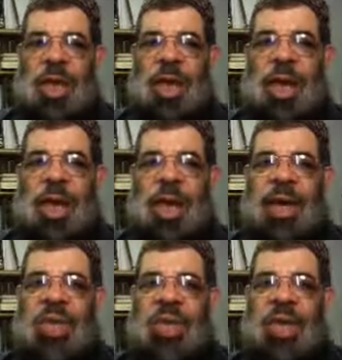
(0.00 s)

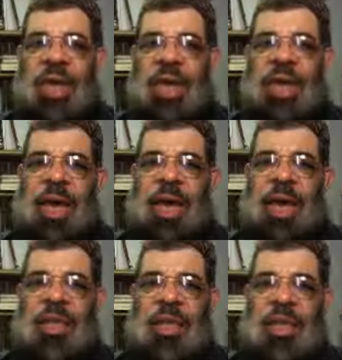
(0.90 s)
and he
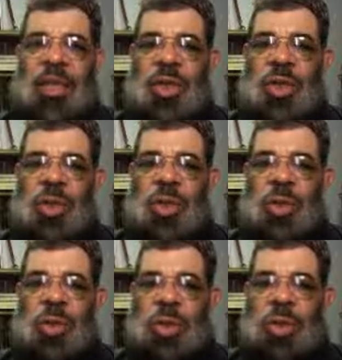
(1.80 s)
can
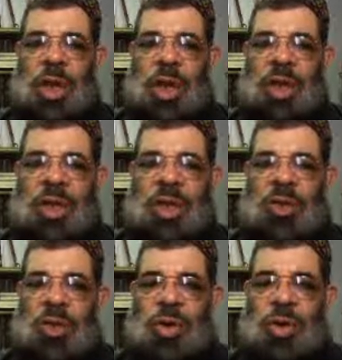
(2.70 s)

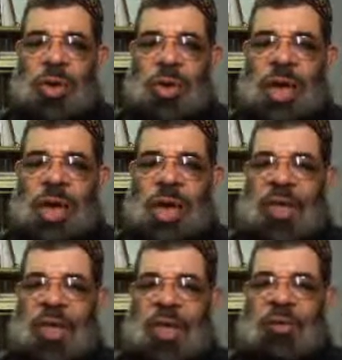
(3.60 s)
utilize
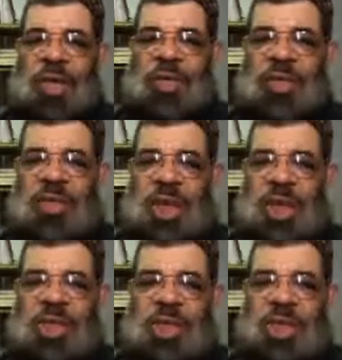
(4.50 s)
any of his
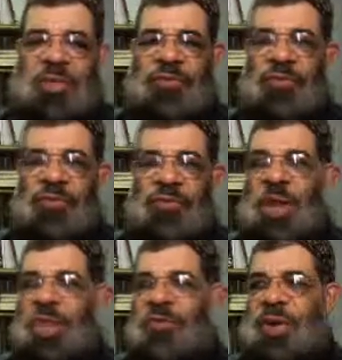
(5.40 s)
creation for
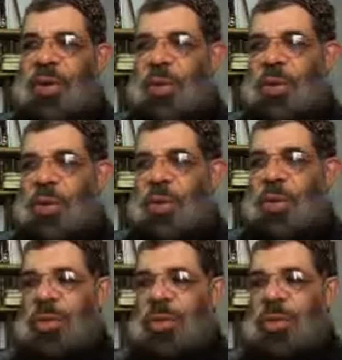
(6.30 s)
whatever he wants.